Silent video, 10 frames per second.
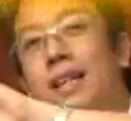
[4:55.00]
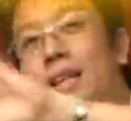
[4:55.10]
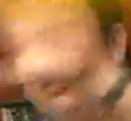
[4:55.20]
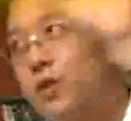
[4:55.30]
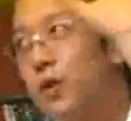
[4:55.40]
in
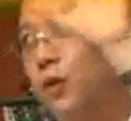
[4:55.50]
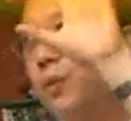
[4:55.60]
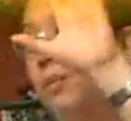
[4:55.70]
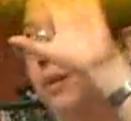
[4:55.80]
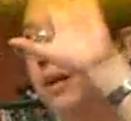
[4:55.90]
this
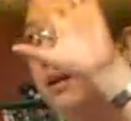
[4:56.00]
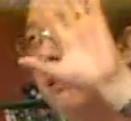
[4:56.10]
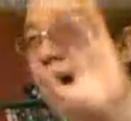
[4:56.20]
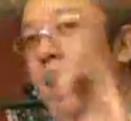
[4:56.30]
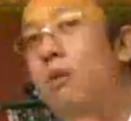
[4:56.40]
room,
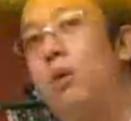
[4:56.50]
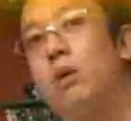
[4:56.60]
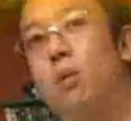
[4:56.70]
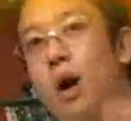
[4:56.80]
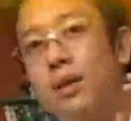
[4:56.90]
I
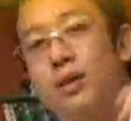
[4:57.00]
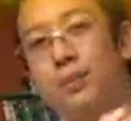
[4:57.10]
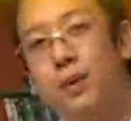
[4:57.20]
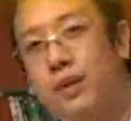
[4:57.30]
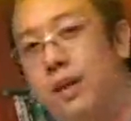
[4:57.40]
would want
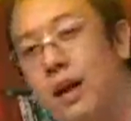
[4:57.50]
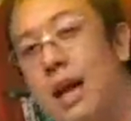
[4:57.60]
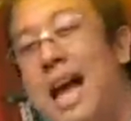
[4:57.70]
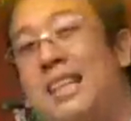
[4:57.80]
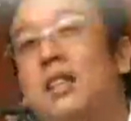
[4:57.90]
to put
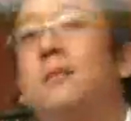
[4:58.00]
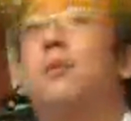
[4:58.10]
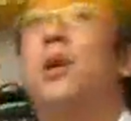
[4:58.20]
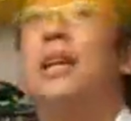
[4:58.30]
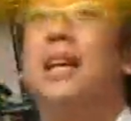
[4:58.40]
the access
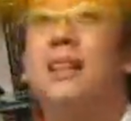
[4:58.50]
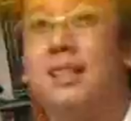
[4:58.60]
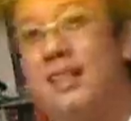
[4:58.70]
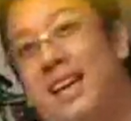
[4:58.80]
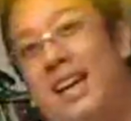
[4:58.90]
point in
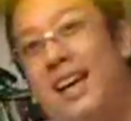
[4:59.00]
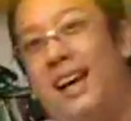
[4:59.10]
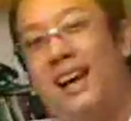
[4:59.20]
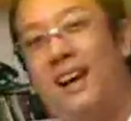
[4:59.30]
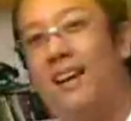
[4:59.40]
the
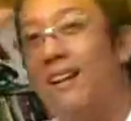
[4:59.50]
ceiling.